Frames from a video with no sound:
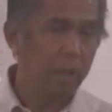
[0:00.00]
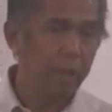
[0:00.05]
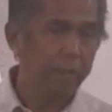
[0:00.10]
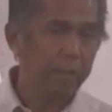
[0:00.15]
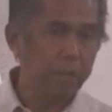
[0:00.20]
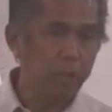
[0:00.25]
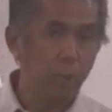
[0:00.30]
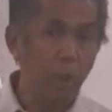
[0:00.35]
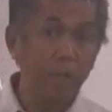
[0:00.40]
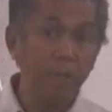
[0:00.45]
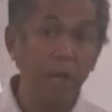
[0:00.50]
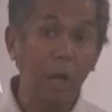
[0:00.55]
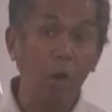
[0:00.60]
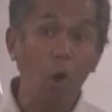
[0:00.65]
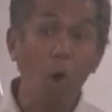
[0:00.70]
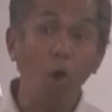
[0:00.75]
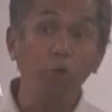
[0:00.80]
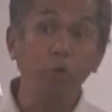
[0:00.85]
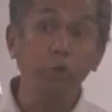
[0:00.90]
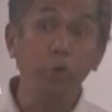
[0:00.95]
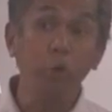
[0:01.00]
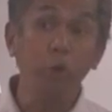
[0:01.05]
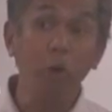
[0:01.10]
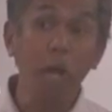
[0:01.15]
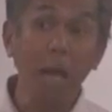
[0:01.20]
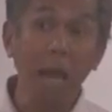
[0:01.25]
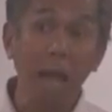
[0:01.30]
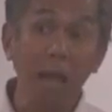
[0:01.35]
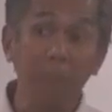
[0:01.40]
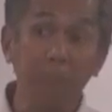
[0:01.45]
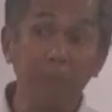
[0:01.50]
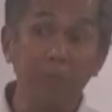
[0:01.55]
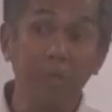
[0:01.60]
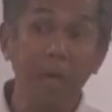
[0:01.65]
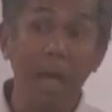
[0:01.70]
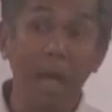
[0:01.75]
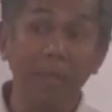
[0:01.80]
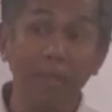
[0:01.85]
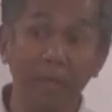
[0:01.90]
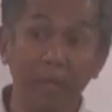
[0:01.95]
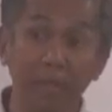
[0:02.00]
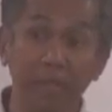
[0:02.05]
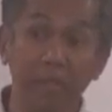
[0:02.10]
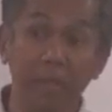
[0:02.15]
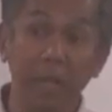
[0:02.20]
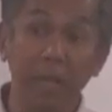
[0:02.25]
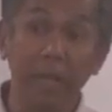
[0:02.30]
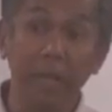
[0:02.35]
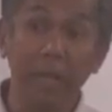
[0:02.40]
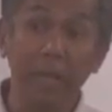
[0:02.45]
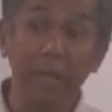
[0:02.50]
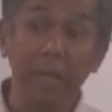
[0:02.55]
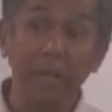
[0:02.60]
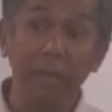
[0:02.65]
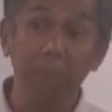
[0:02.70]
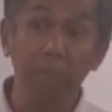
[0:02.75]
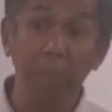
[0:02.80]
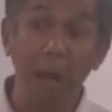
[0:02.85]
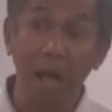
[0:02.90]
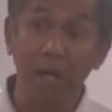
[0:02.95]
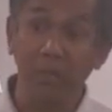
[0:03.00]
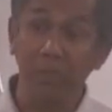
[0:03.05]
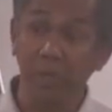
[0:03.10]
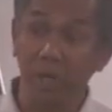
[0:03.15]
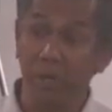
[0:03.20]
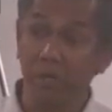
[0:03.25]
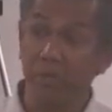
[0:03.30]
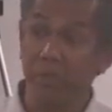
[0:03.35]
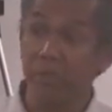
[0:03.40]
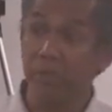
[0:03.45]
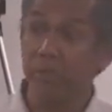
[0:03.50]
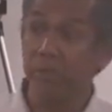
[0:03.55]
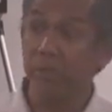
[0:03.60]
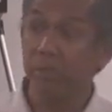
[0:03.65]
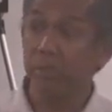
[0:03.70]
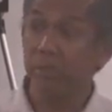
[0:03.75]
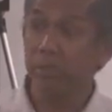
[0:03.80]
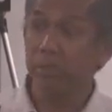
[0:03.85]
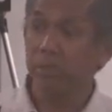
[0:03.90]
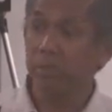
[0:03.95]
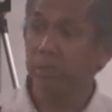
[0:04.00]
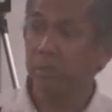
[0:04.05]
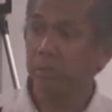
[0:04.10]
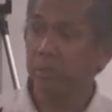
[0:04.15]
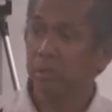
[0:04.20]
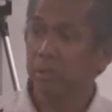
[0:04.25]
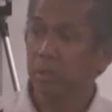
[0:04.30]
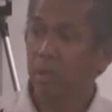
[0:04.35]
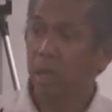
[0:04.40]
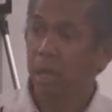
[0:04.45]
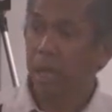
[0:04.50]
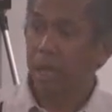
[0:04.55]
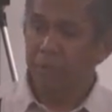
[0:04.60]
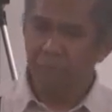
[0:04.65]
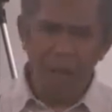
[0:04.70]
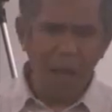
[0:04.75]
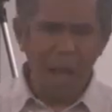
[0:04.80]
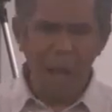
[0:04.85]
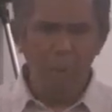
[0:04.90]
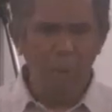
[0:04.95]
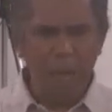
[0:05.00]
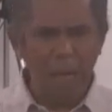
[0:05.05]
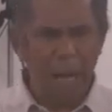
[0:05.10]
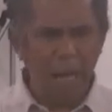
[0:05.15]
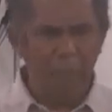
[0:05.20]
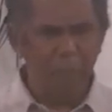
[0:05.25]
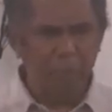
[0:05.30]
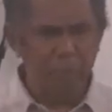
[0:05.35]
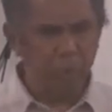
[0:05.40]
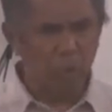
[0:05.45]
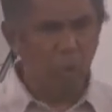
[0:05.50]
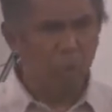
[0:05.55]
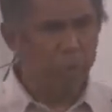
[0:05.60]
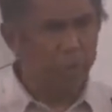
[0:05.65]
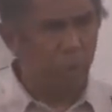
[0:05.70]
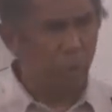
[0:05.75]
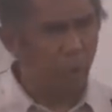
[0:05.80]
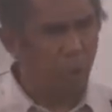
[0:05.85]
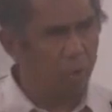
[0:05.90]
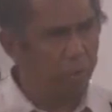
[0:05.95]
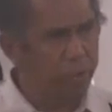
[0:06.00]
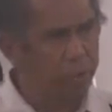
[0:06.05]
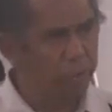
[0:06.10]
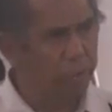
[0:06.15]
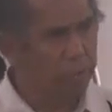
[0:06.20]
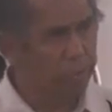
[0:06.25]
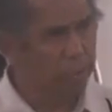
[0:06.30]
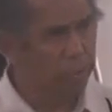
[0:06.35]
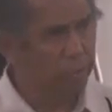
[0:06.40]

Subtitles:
That's why the culture laughs at us. It mocks us. In fact, our life is contra-culture.